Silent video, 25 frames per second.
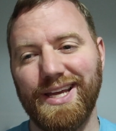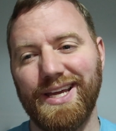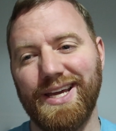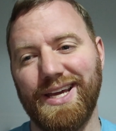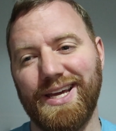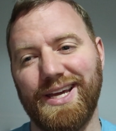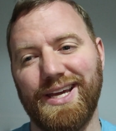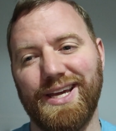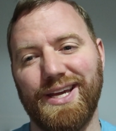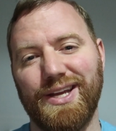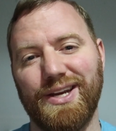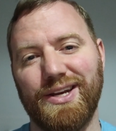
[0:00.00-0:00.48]

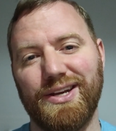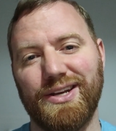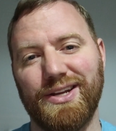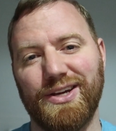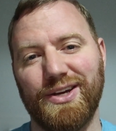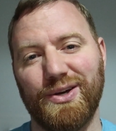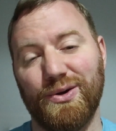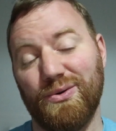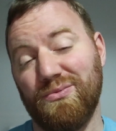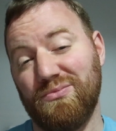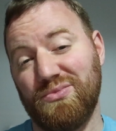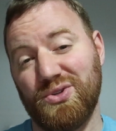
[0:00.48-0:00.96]
and
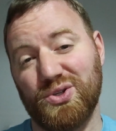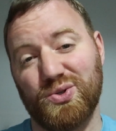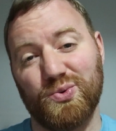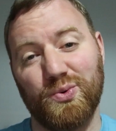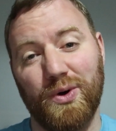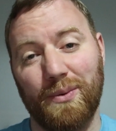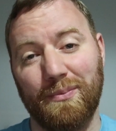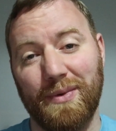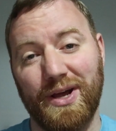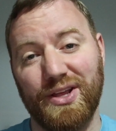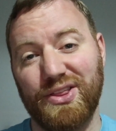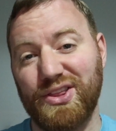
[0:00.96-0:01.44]
just
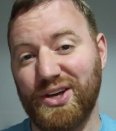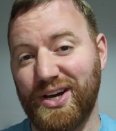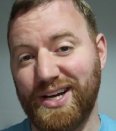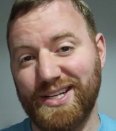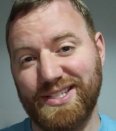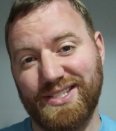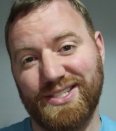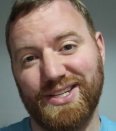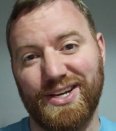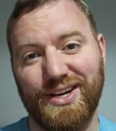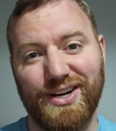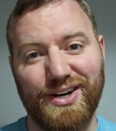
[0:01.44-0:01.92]
what my
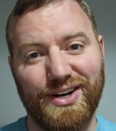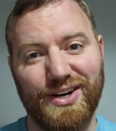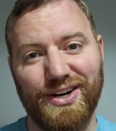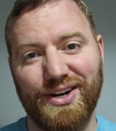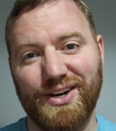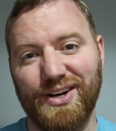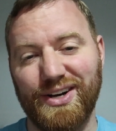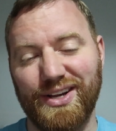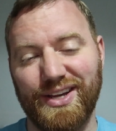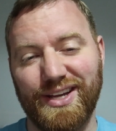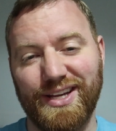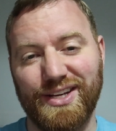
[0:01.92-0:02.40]
thoughts
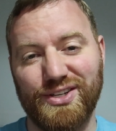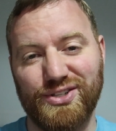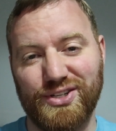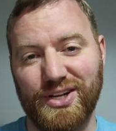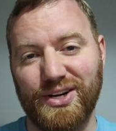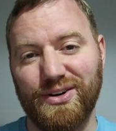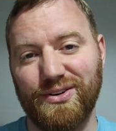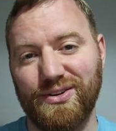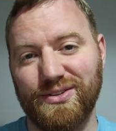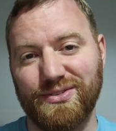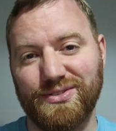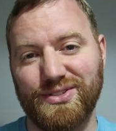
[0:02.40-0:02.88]
are in
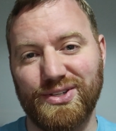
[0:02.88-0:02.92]
general.